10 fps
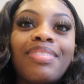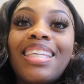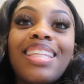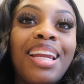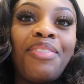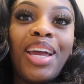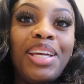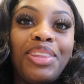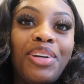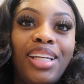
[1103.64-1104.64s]
It's not even
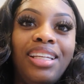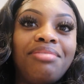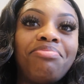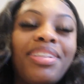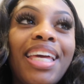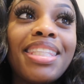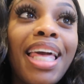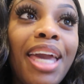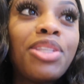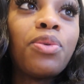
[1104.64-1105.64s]
8:30. It's
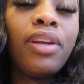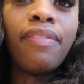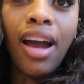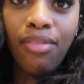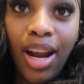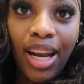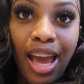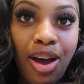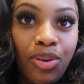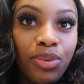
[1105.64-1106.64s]
8:25 right
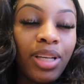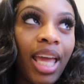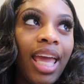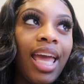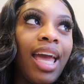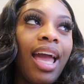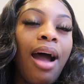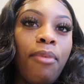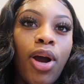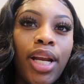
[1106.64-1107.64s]
now, and
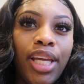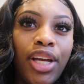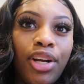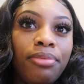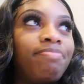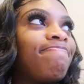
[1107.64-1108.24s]
I'm already here.